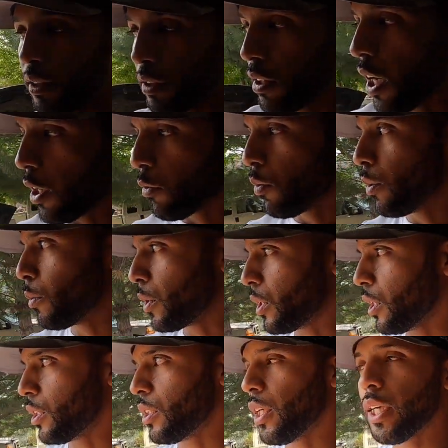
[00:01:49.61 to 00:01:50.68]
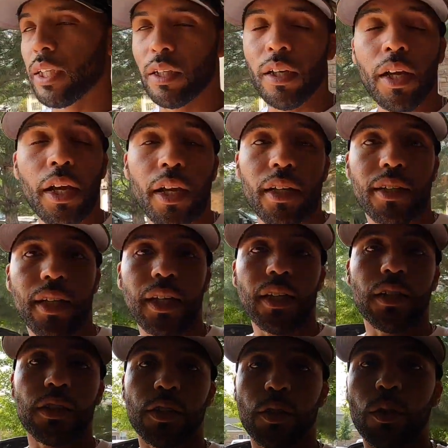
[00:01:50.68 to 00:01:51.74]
The stock rubber clutch line tends